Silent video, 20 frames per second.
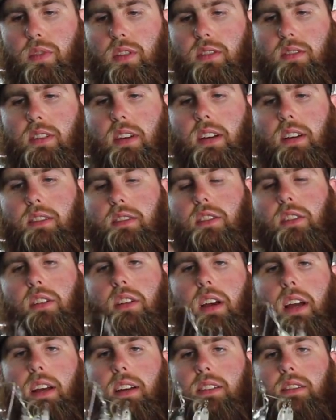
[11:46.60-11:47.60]
where this thing is going
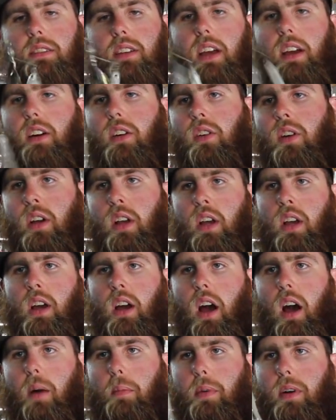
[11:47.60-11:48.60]
to excel,
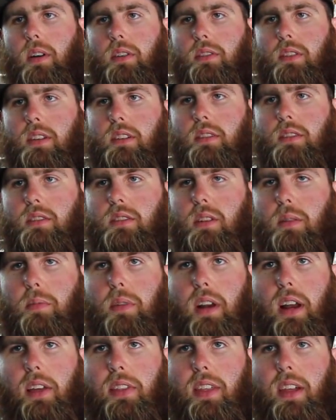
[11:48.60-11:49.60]
because this is
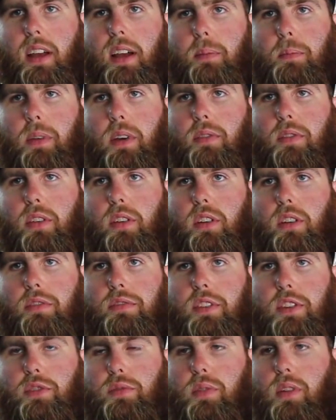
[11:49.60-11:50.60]
something I think I'm definitely going
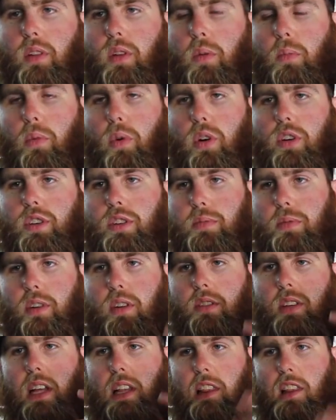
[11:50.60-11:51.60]
to fish with a little more, just
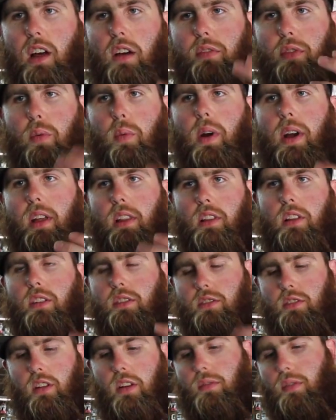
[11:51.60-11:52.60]
because I love the way it
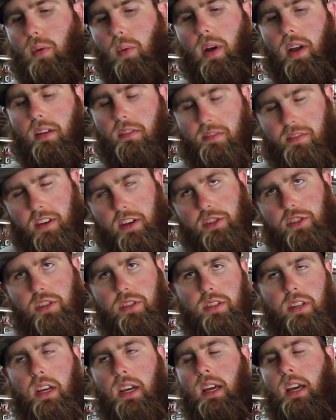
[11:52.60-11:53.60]
looks, love the way it
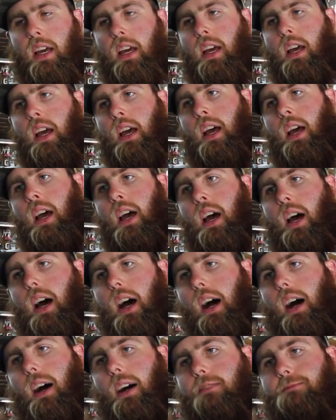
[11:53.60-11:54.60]
fishes.
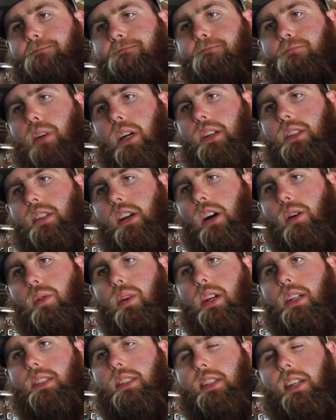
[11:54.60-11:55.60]
But as
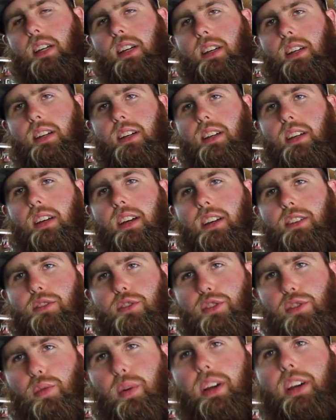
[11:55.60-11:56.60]
always, you guys are
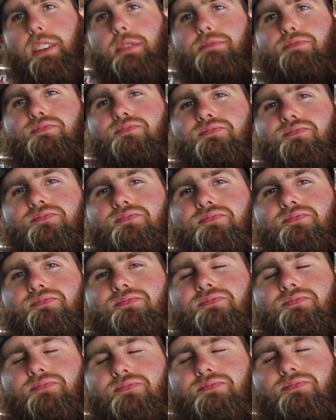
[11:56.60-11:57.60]
sweet.
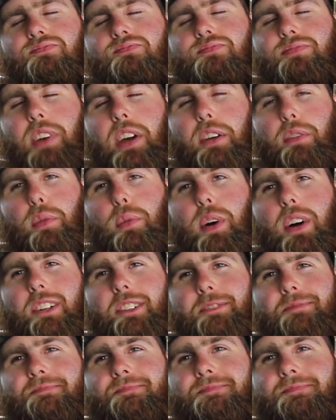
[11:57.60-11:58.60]
Thanks for
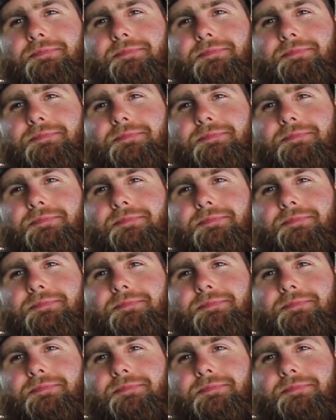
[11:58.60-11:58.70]
watching.